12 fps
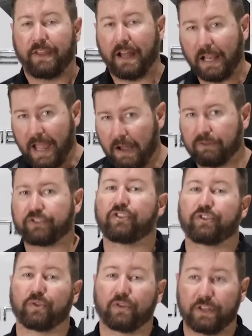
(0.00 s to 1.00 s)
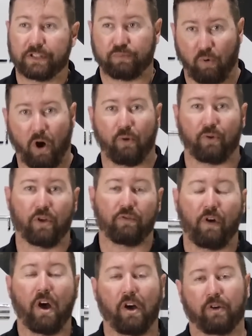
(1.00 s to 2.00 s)
They allow us to do this while we're on
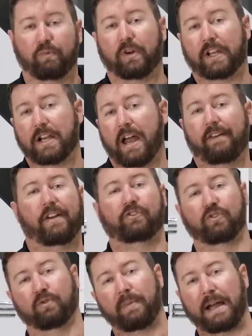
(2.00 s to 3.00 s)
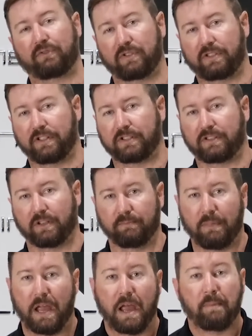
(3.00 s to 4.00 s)
the road. We can have our dual battery
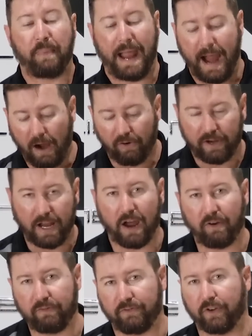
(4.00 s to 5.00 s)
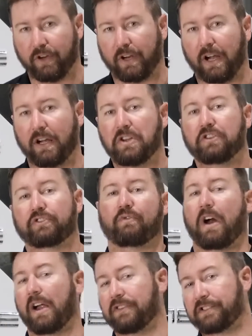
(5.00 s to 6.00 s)
system powering our inverter to
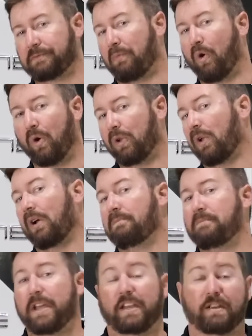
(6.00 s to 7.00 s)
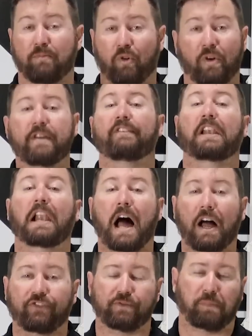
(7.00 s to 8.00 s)
run small, medium, or even
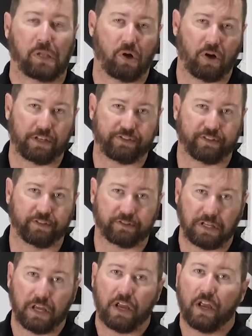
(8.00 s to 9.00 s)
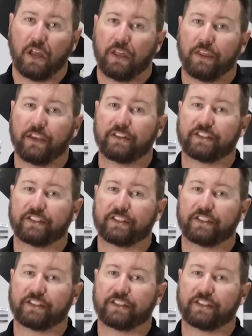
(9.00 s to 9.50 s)
large appliances. The